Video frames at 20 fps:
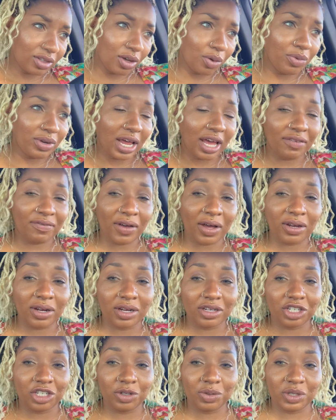when I found
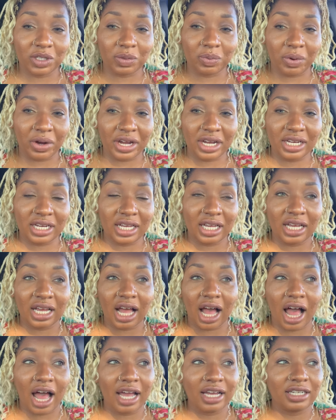out she was pregnant,
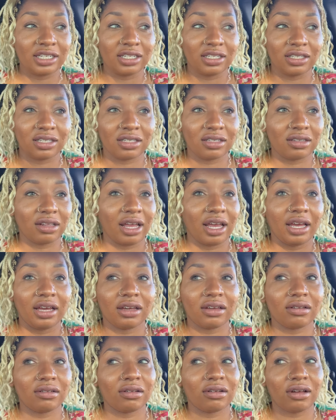I just,
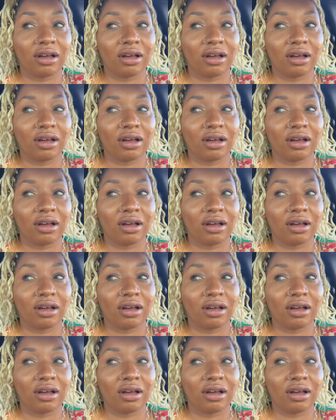like,